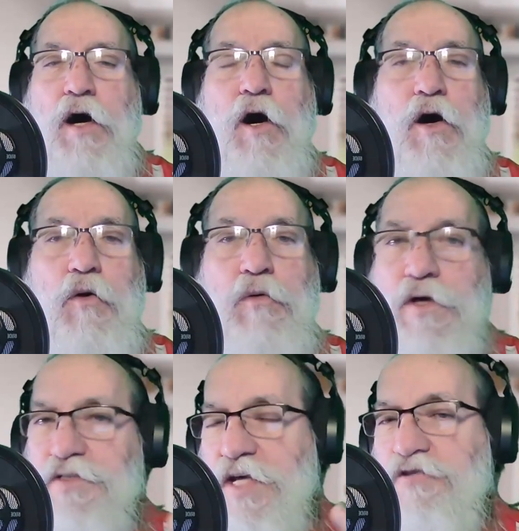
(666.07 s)
Oh,
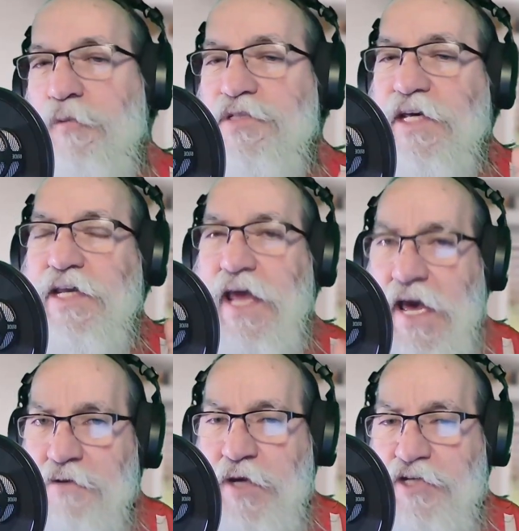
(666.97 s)
so it's almost like an
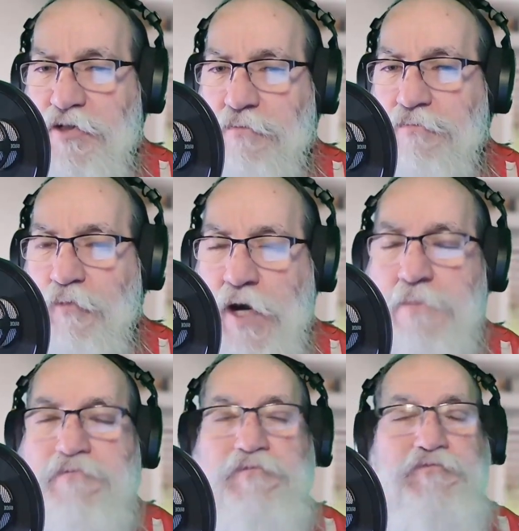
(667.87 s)
animation, right?